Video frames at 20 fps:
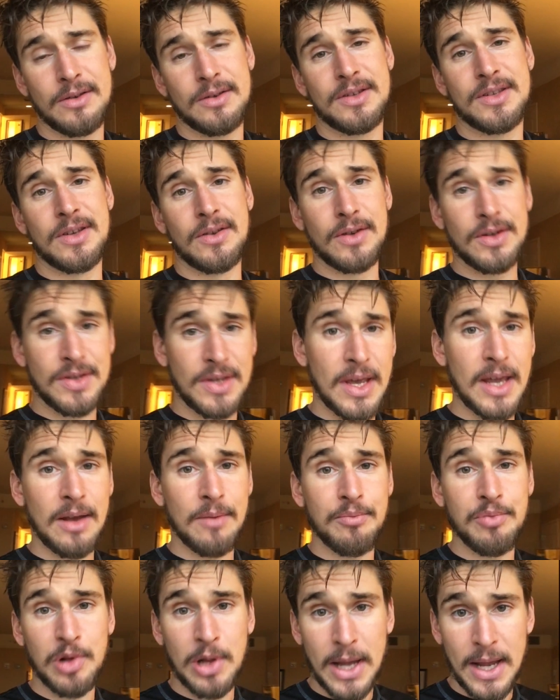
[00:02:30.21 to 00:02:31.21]
So just like
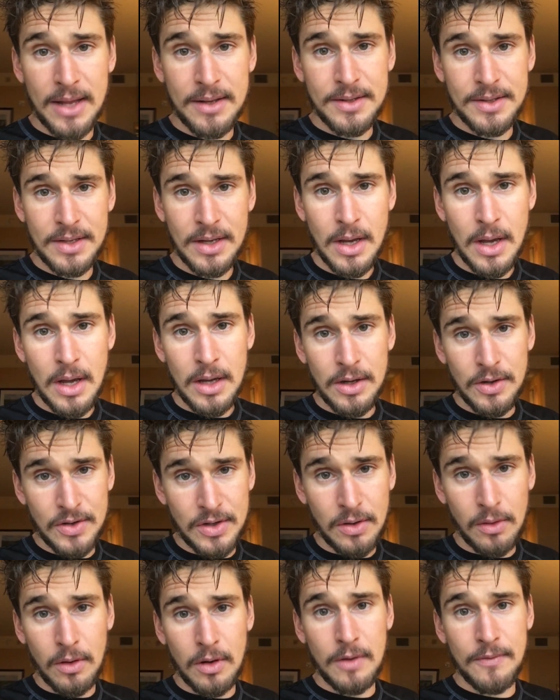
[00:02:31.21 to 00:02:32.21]
plants use
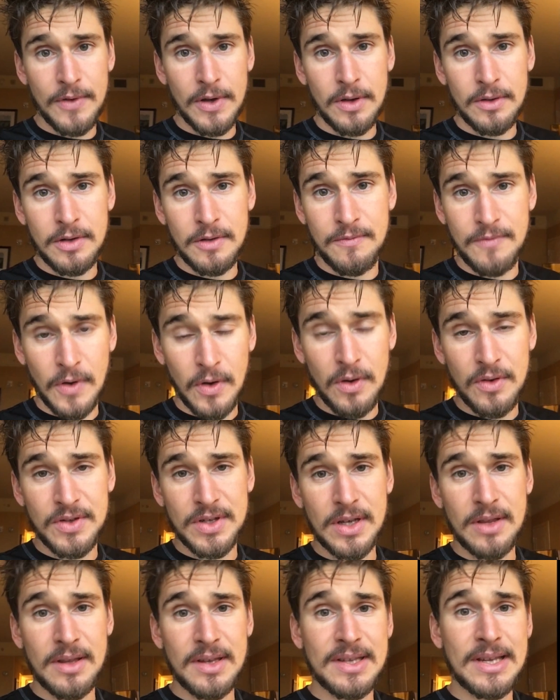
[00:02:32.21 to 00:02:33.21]
chlorophyll to
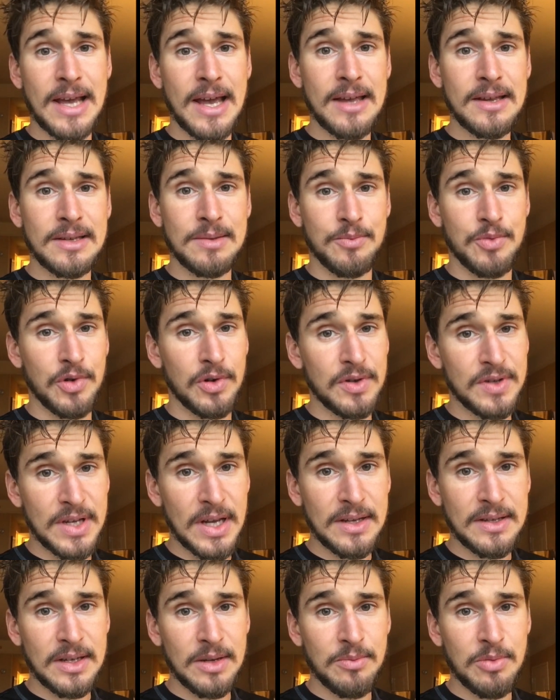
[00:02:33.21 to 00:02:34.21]
photosynthesize and produce
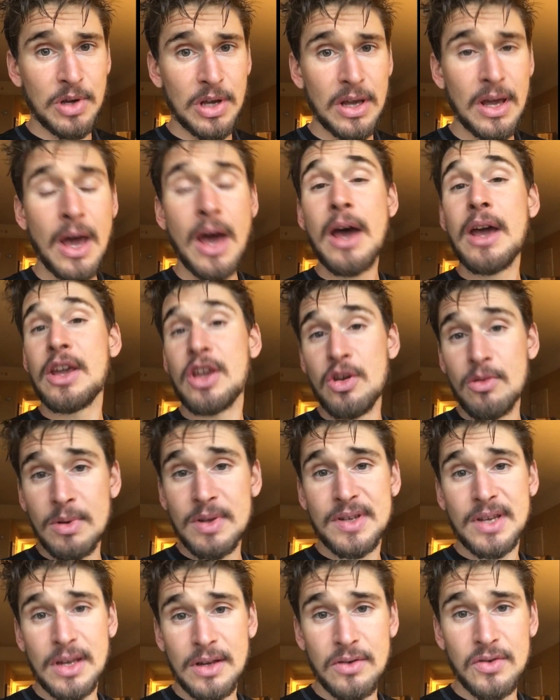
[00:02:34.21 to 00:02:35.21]
ATP, humans
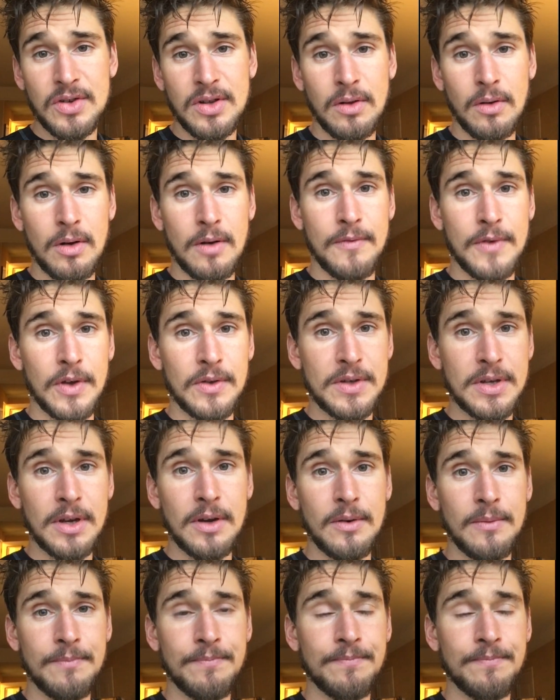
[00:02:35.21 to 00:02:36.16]
can use chlorophyll too.